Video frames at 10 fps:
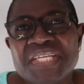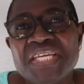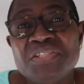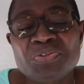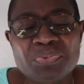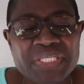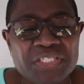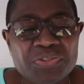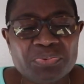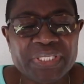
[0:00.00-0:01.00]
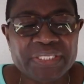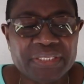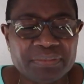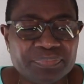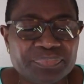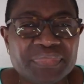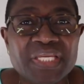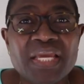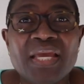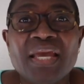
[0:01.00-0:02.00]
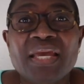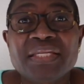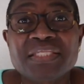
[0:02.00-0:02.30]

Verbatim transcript: in 2020.